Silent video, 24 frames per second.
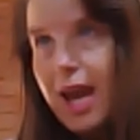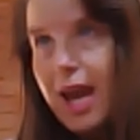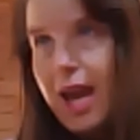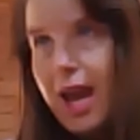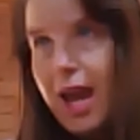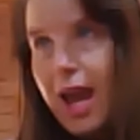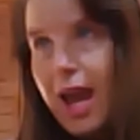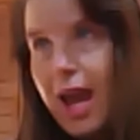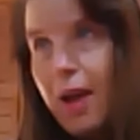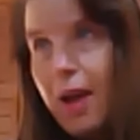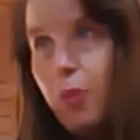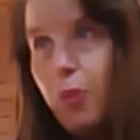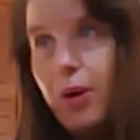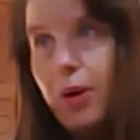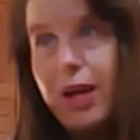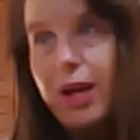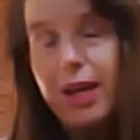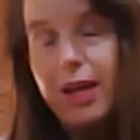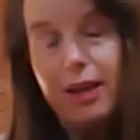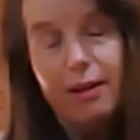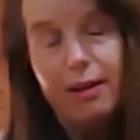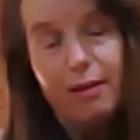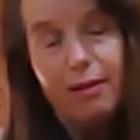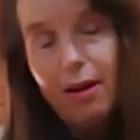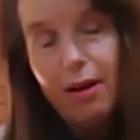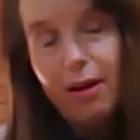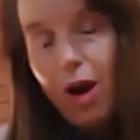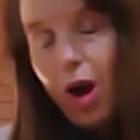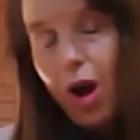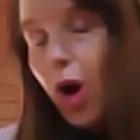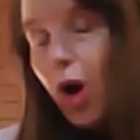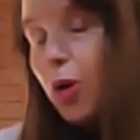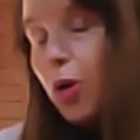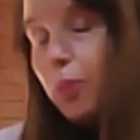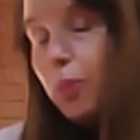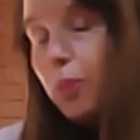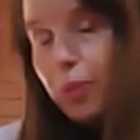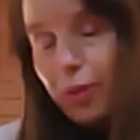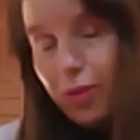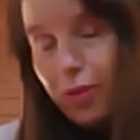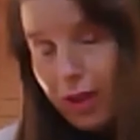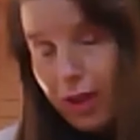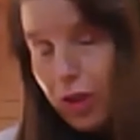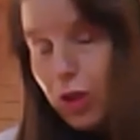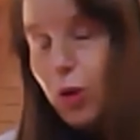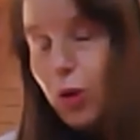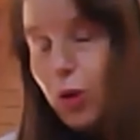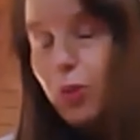And we hope
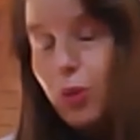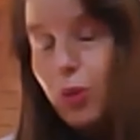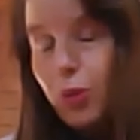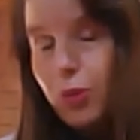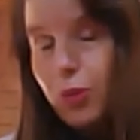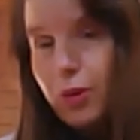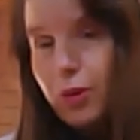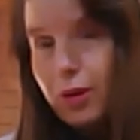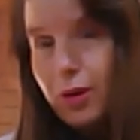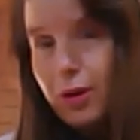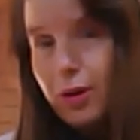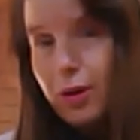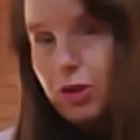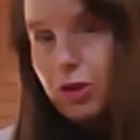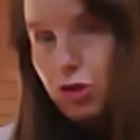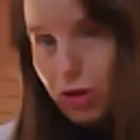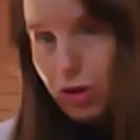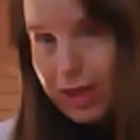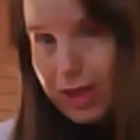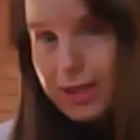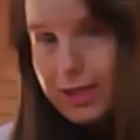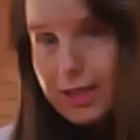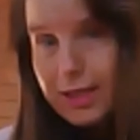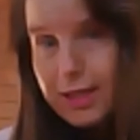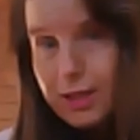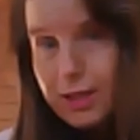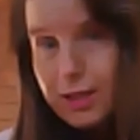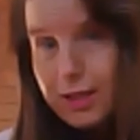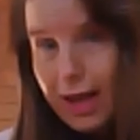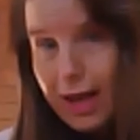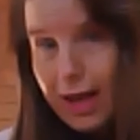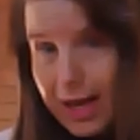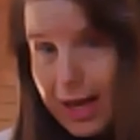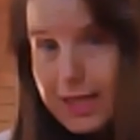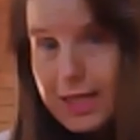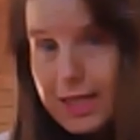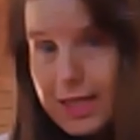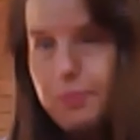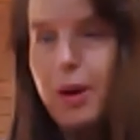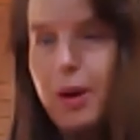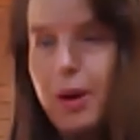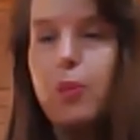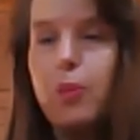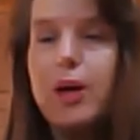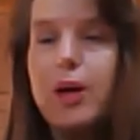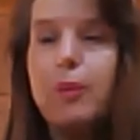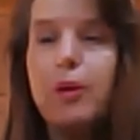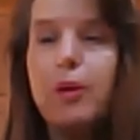that you will trust us,
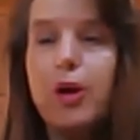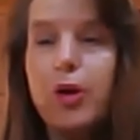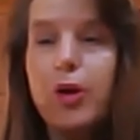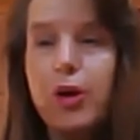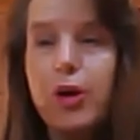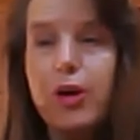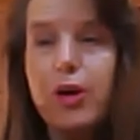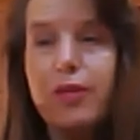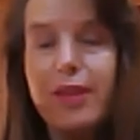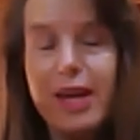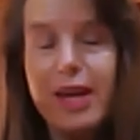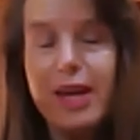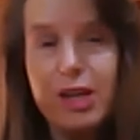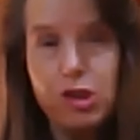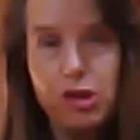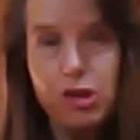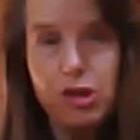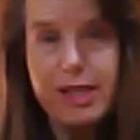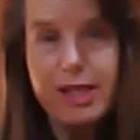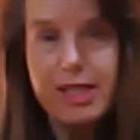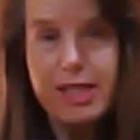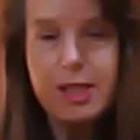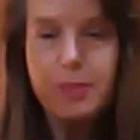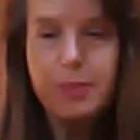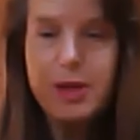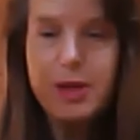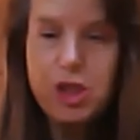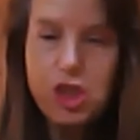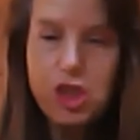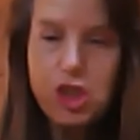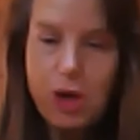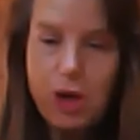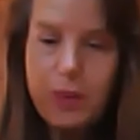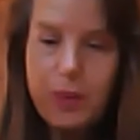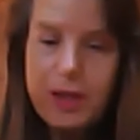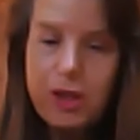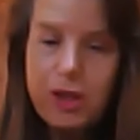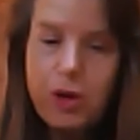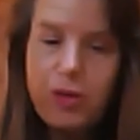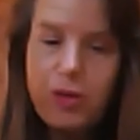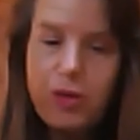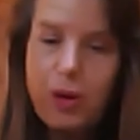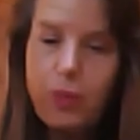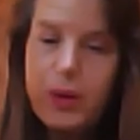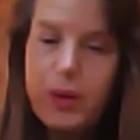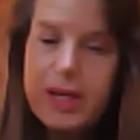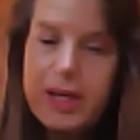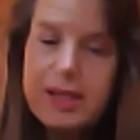but we will earn that trust by showing you
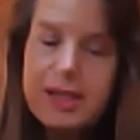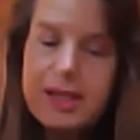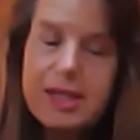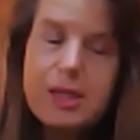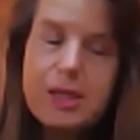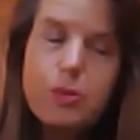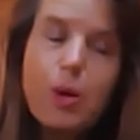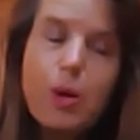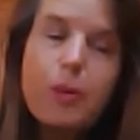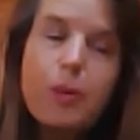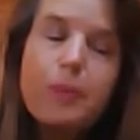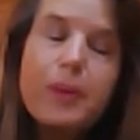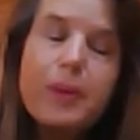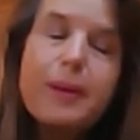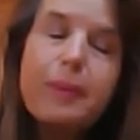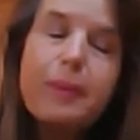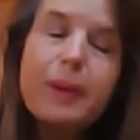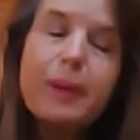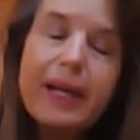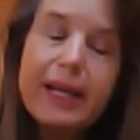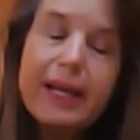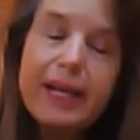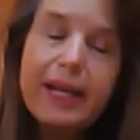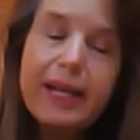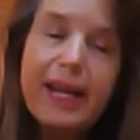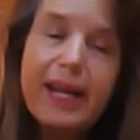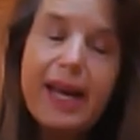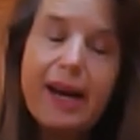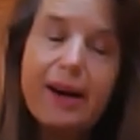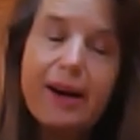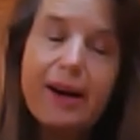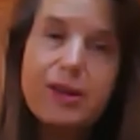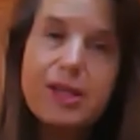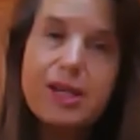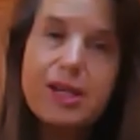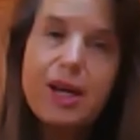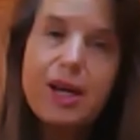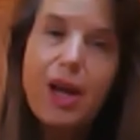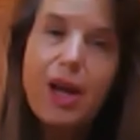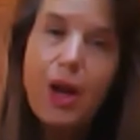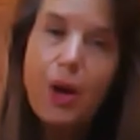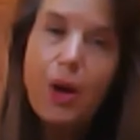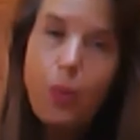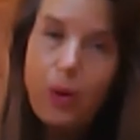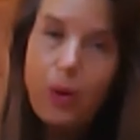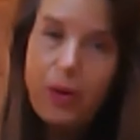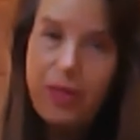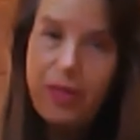that we can swap people in and out
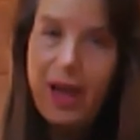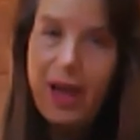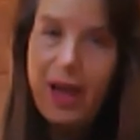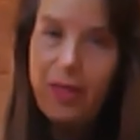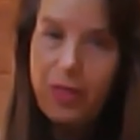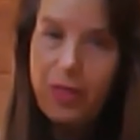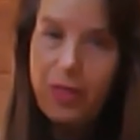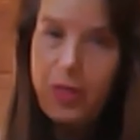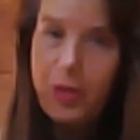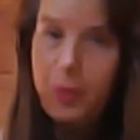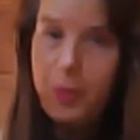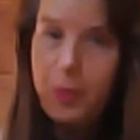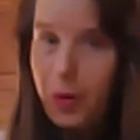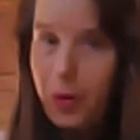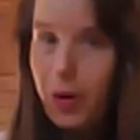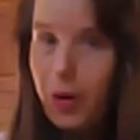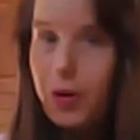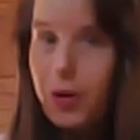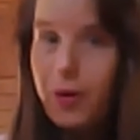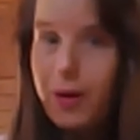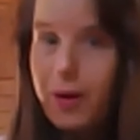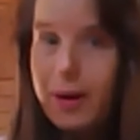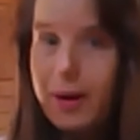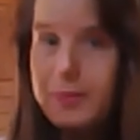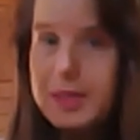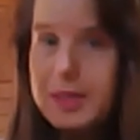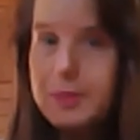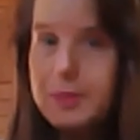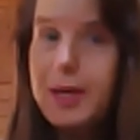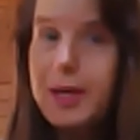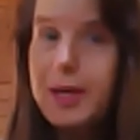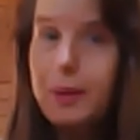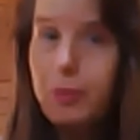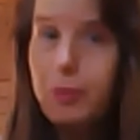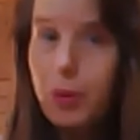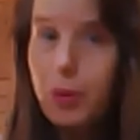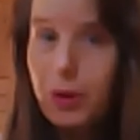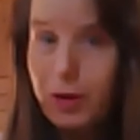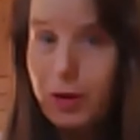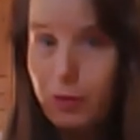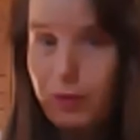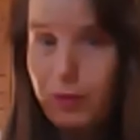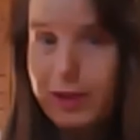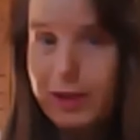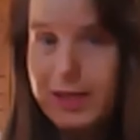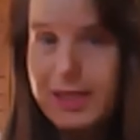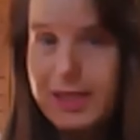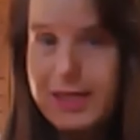without the programs being put at
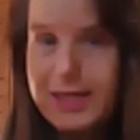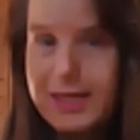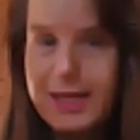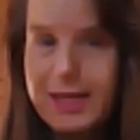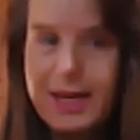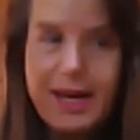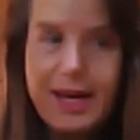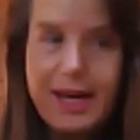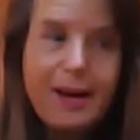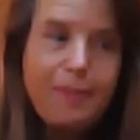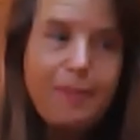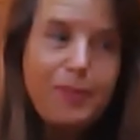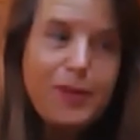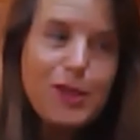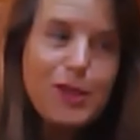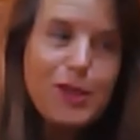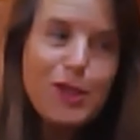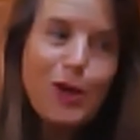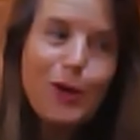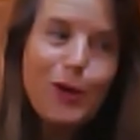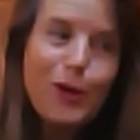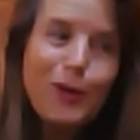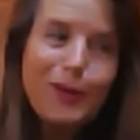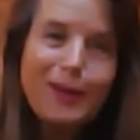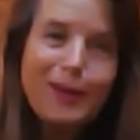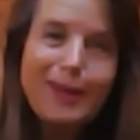risk. So,